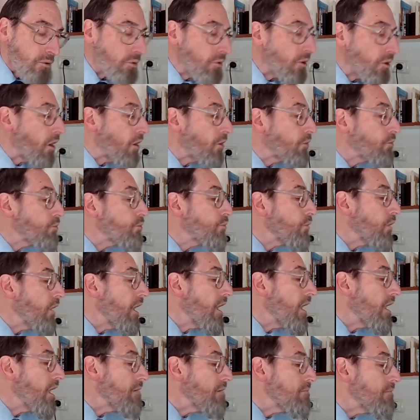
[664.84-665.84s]
A
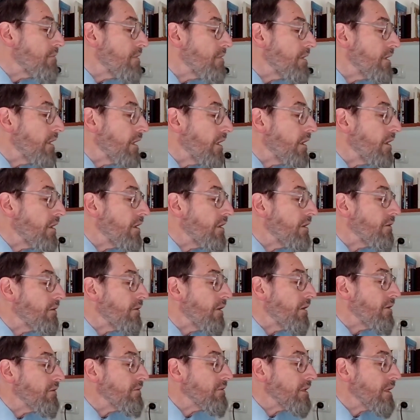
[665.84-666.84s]
rub. Oh,
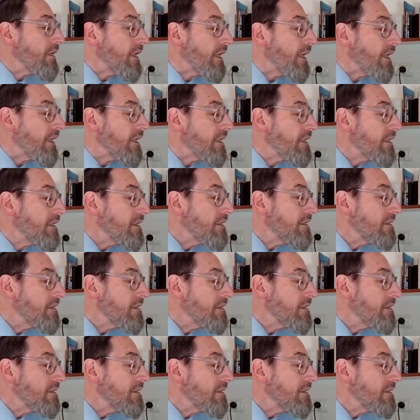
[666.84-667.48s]
okay.